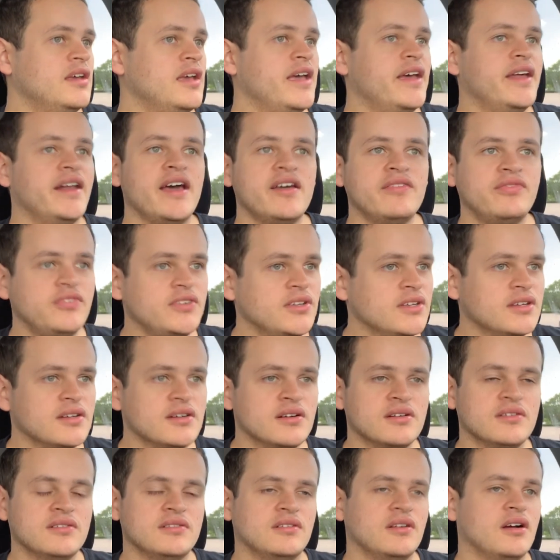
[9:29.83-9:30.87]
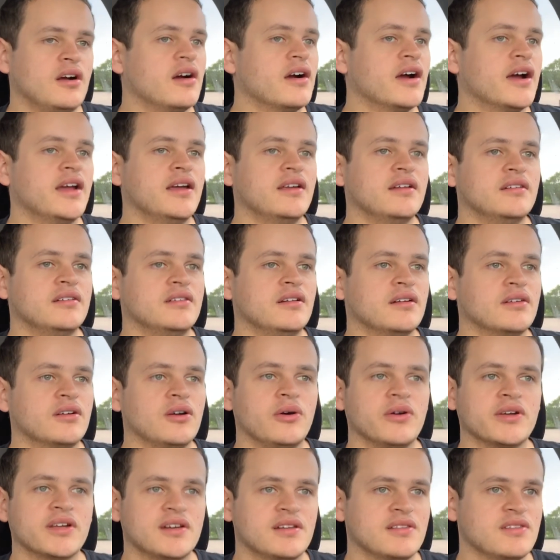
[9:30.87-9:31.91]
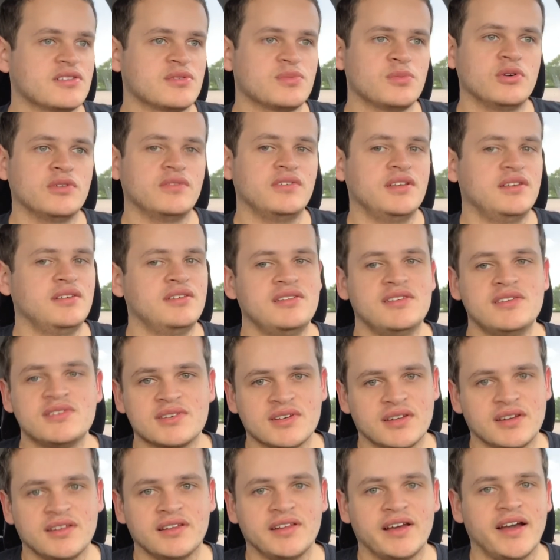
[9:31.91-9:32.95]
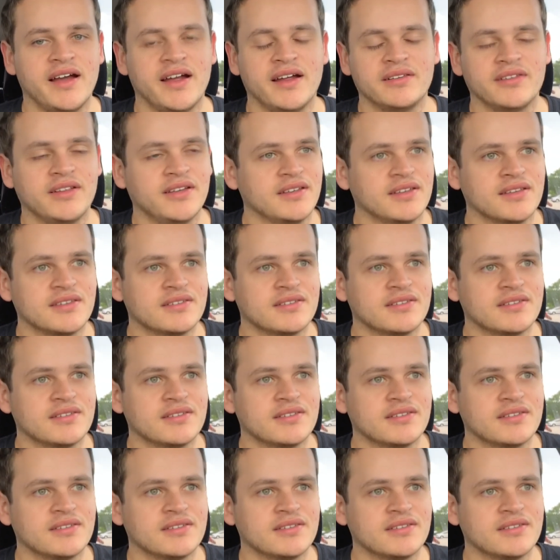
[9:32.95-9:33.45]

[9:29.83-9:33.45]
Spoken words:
And I figured, all right, going into this movie, he's going to die. Like,